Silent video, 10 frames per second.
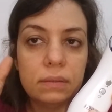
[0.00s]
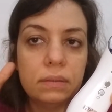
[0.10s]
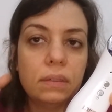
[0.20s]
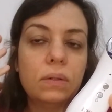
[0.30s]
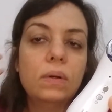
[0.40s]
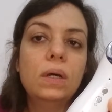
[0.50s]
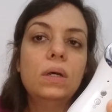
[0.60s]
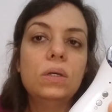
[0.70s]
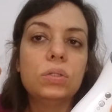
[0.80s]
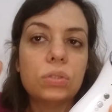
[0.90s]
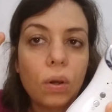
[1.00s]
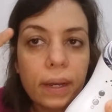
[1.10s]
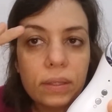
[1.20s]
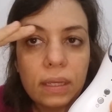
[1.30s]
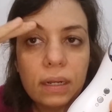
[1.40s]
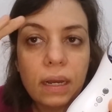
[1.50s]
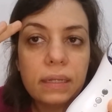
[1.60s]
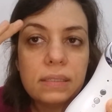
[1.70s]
you know. So I did